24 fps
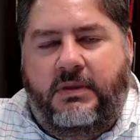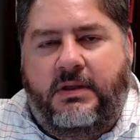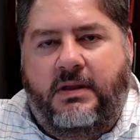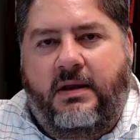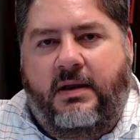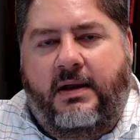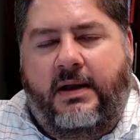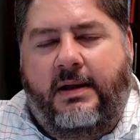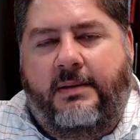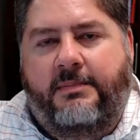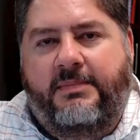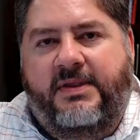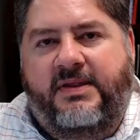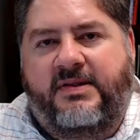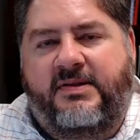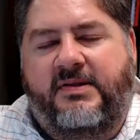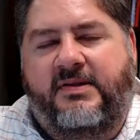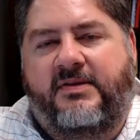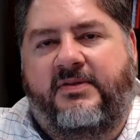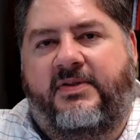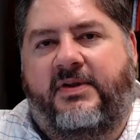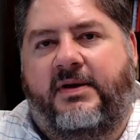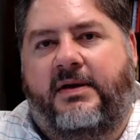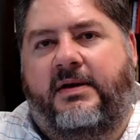Um, this
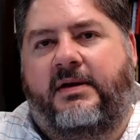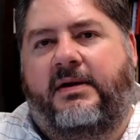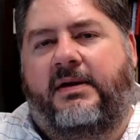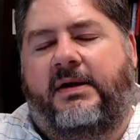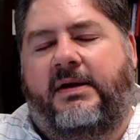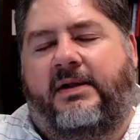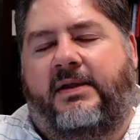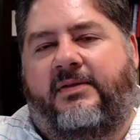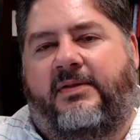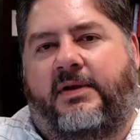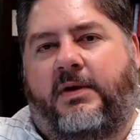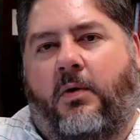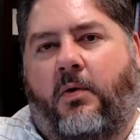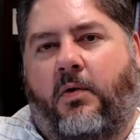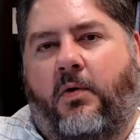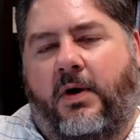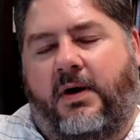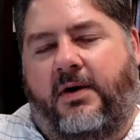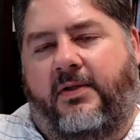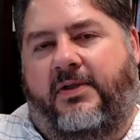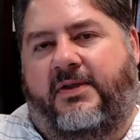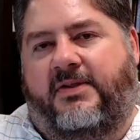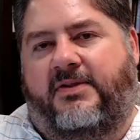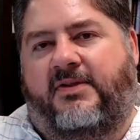is the, the
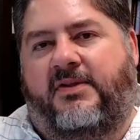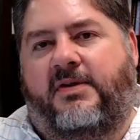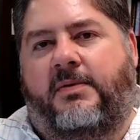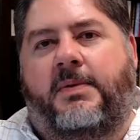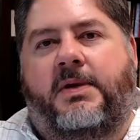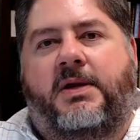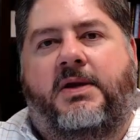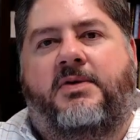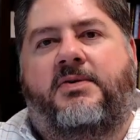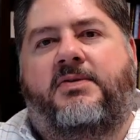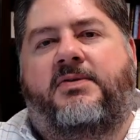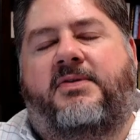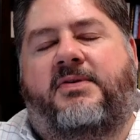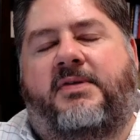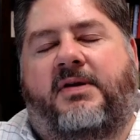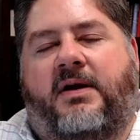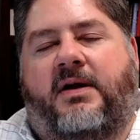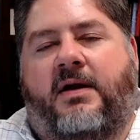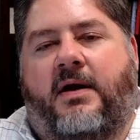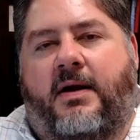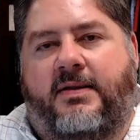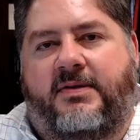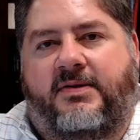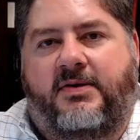oil that's to be used to
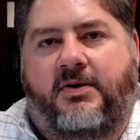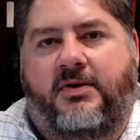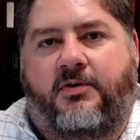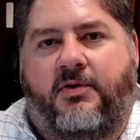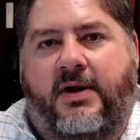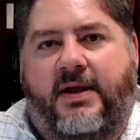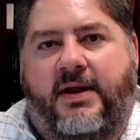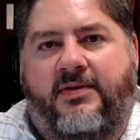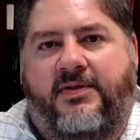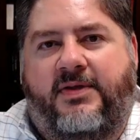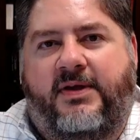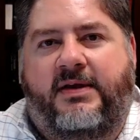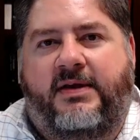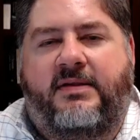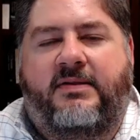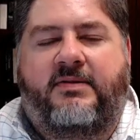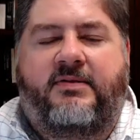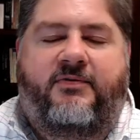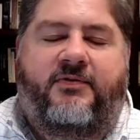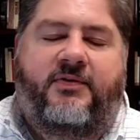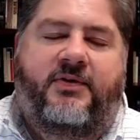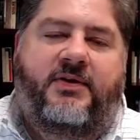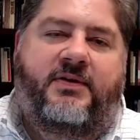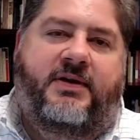consecrate things
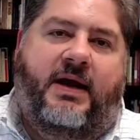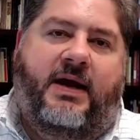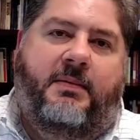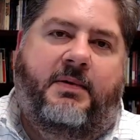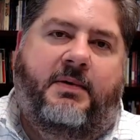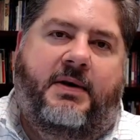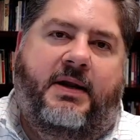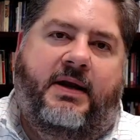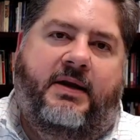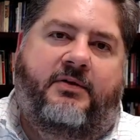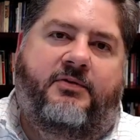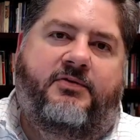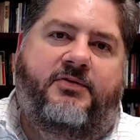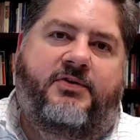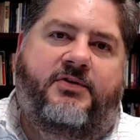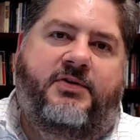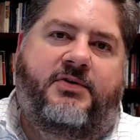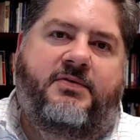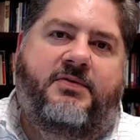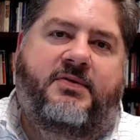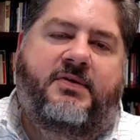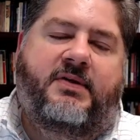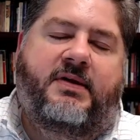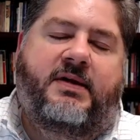for the tabernacle's
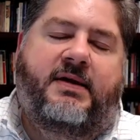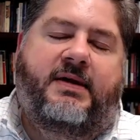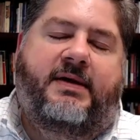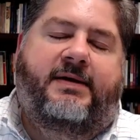use,